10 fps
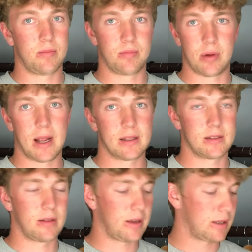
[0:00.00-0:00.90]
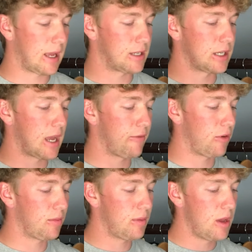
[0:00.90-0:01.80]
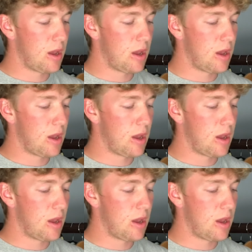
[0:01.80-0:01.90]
brand Nike, actually came from.